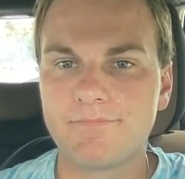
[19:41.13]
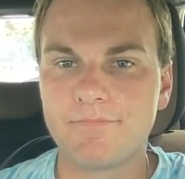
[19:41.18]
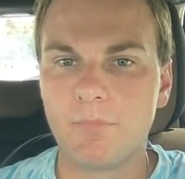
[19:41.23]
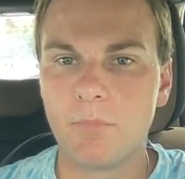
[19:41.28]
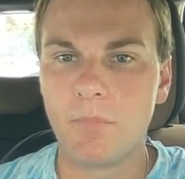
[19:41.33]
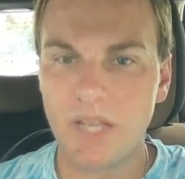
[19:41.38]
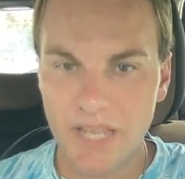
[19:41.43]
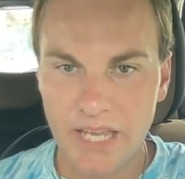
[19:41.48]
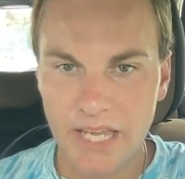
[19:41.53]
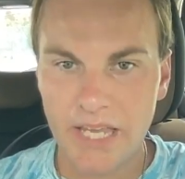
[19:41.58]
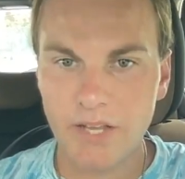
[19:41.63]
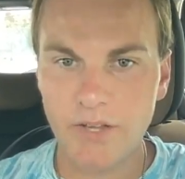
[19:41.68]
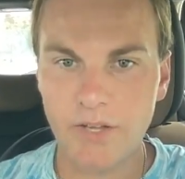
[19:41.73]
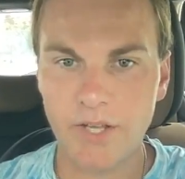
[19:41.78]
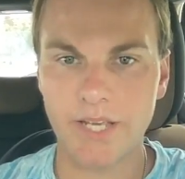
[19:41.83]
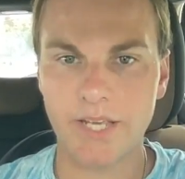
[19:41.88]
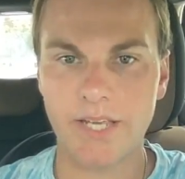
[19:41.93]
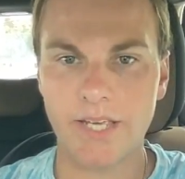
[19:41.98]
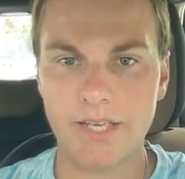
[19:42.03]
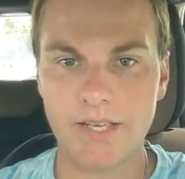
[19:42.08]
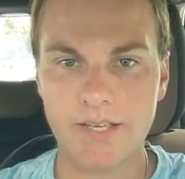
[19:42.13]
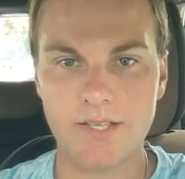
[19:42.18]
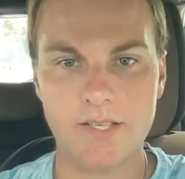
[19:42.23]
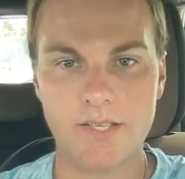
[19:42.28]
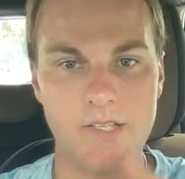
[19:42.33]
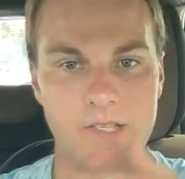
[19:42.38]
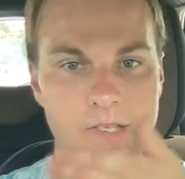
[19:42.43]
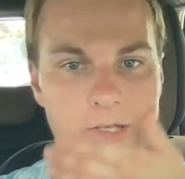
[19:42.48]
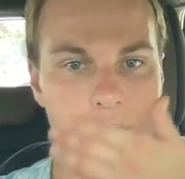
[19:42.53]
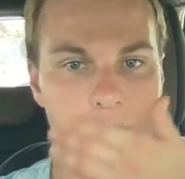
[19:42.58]
But healing
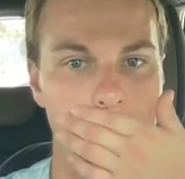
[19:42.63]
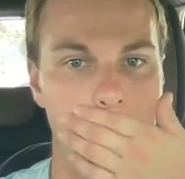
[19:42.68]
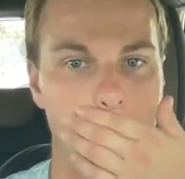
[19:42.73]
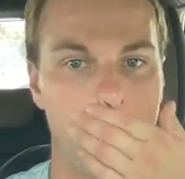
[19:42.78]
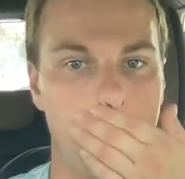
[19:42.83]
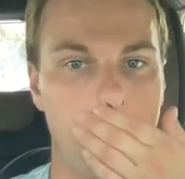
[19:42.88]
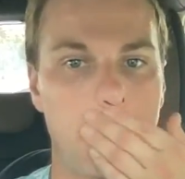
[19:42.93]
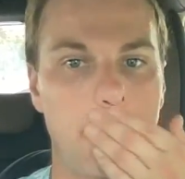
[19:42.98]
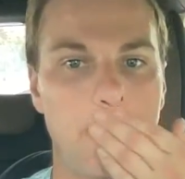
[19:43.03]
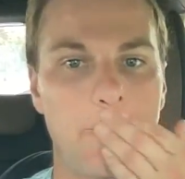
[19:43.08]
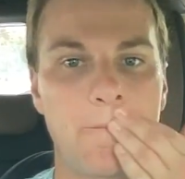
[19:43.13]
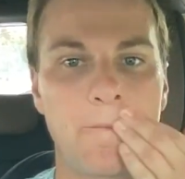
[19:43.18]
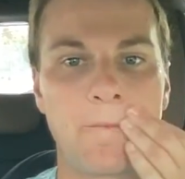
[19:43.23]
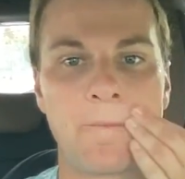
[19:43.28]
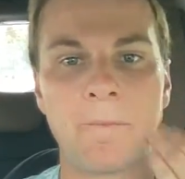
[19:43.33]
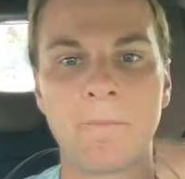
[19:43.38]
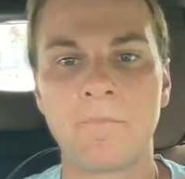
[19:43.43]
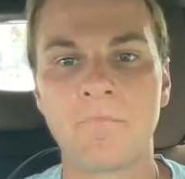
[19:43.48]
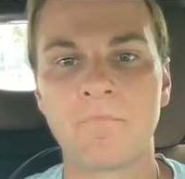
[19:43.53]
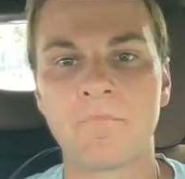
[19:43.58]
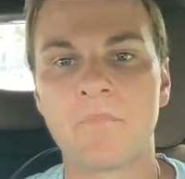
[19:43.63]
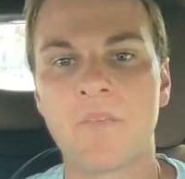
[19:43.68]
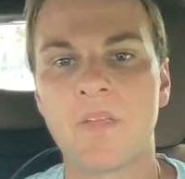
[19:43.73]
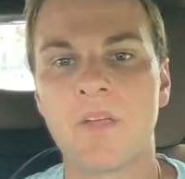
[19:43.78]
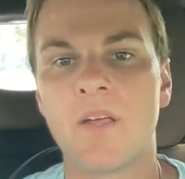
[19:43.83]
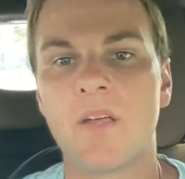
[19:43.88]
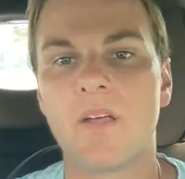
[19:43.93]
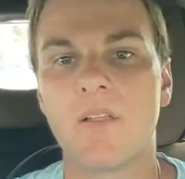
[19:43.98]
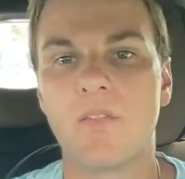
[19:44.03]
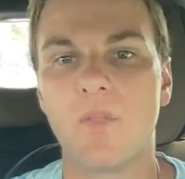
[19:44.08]
is
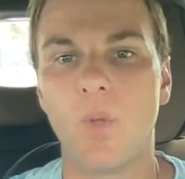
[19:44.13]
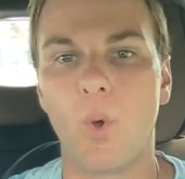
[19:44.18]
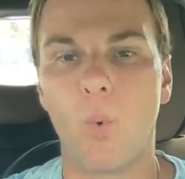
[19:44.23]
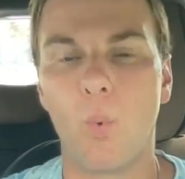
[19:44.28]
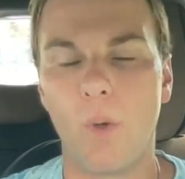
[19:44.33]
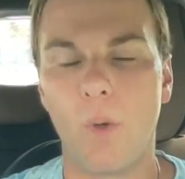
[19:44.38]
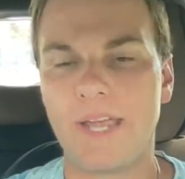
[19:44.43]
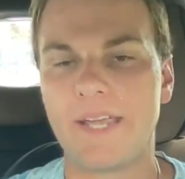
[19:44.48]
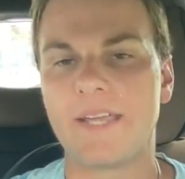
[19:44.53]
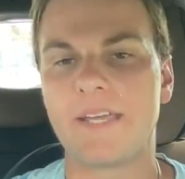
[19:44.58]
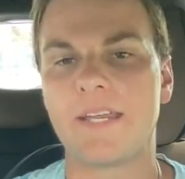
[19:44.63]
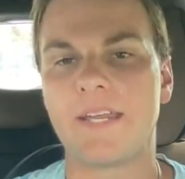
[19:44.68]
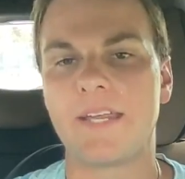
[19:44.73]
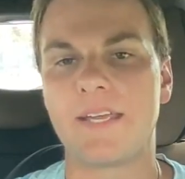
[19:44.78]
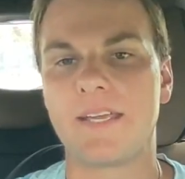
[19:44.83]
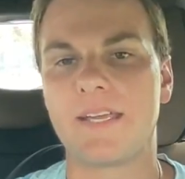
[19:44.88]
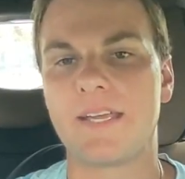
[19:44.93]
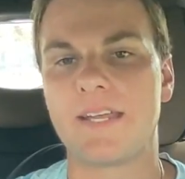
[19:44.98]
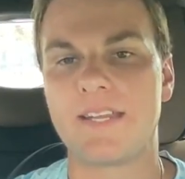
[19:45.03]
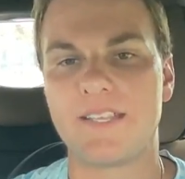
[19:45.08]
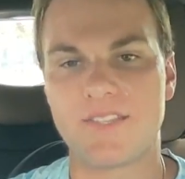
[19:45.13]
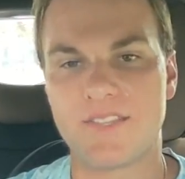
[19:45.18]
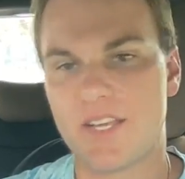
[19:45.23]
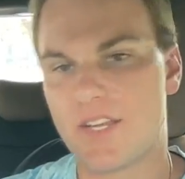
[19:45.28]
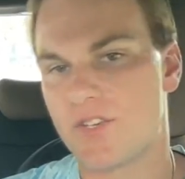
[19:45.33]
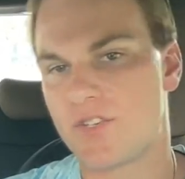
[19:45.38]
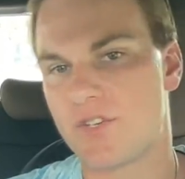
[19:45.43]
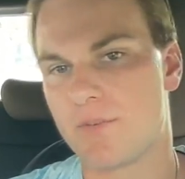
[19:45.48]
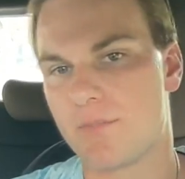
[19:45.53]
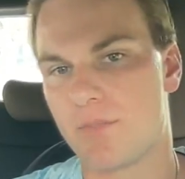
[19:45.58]
the awakening and
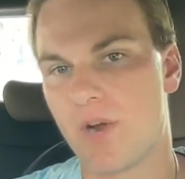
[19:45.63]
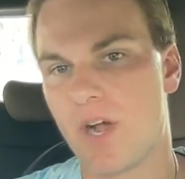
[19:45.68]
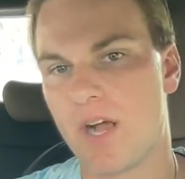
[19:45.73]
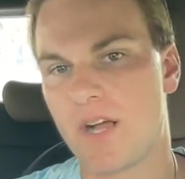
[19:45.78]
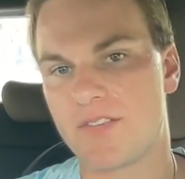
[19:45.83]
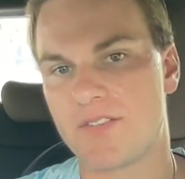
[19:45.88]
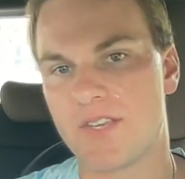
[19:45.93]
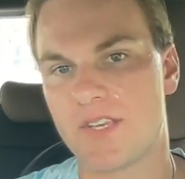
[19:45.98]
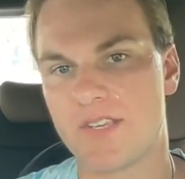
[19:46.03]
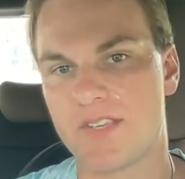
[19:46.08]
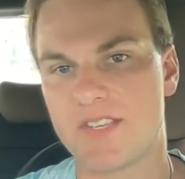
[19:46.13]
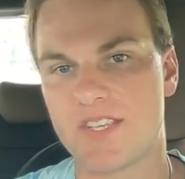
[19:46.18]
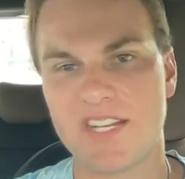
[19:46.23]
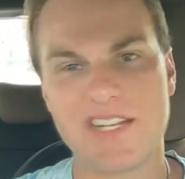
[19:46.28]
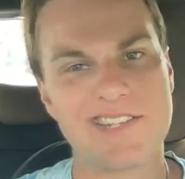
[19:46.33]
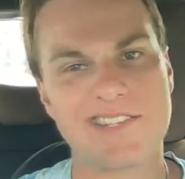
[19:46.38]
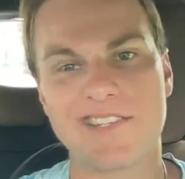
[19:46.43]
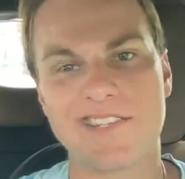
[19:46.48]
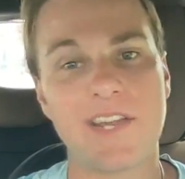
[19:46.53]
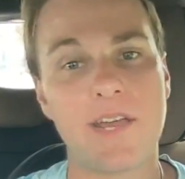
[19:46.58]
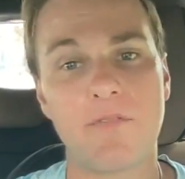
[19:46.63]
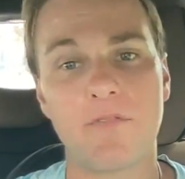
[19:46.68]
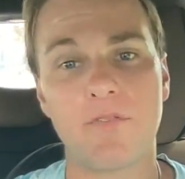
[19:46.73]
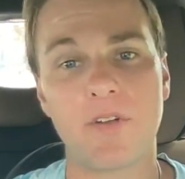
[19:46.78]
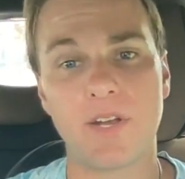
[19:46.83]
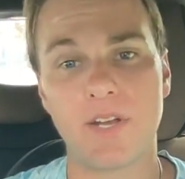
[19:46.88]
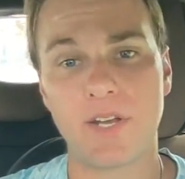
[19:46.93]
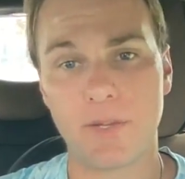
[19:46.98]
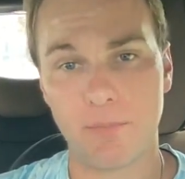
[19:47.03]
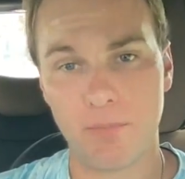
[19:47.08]
ascension process, and it's a
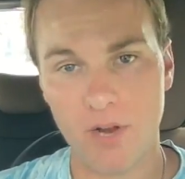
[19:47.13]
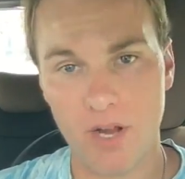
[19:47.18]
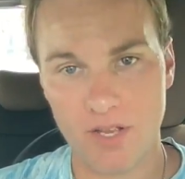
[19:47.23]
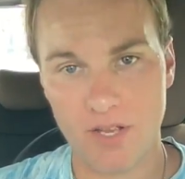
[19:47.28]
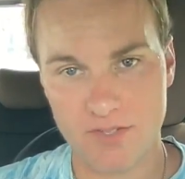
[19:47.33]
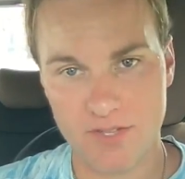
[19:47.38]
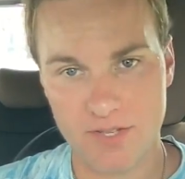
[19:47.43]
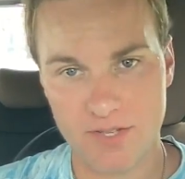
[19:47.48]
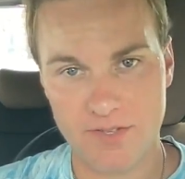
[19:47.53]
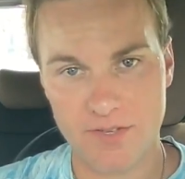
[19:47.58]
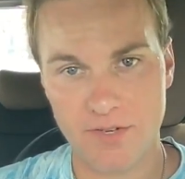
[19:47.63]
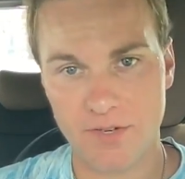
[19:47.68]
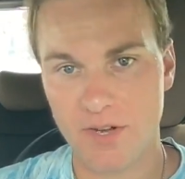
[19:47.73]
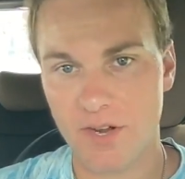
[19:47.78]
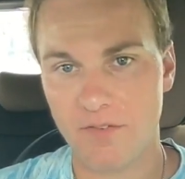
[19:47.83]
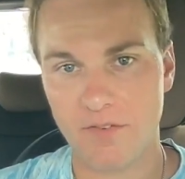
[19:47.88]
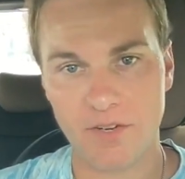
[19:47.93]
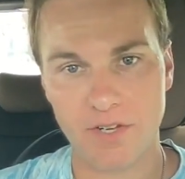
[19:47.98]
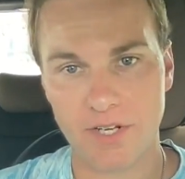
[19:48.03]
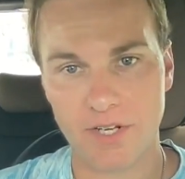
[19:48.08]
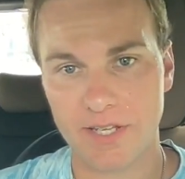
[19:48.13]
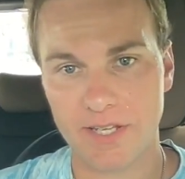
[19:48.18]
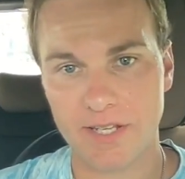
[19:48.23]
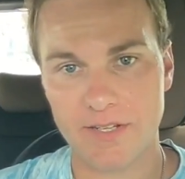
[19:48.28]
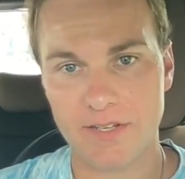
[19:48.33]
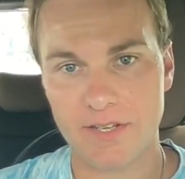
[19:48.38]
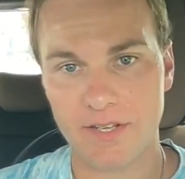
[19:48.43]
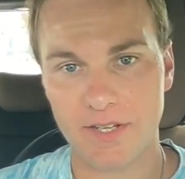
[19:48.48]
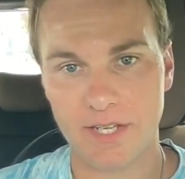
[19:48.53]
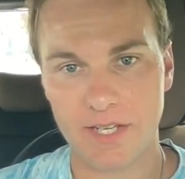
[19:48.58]
never-ending process. You're never going to
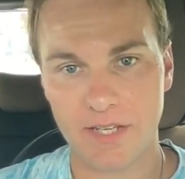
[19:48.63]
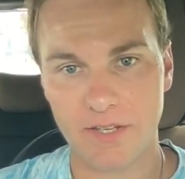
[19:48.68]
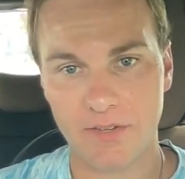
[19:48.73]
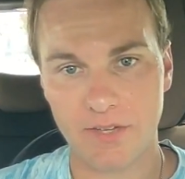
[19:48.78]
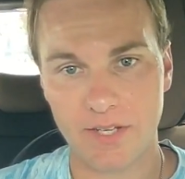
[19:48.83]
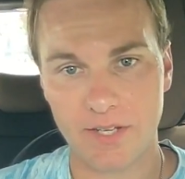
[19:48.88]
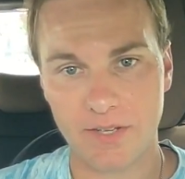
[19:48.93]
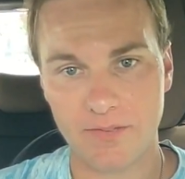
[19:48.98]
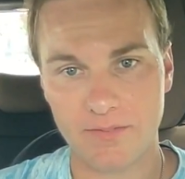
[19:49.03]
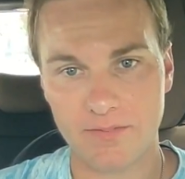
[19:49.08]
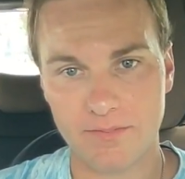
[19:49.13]
get done healing,